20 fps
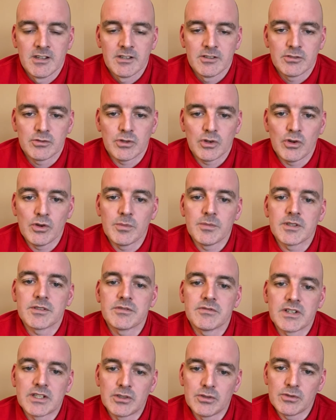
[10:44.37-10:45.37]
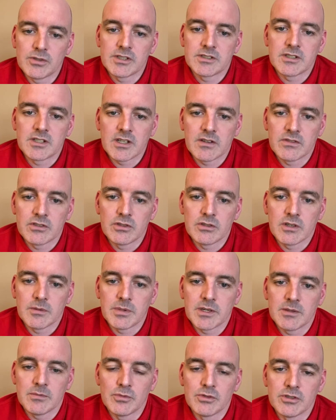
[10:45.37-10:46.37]
So I hope this video has given you a
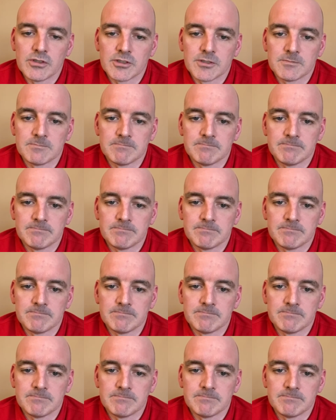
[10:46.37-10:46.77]
bit more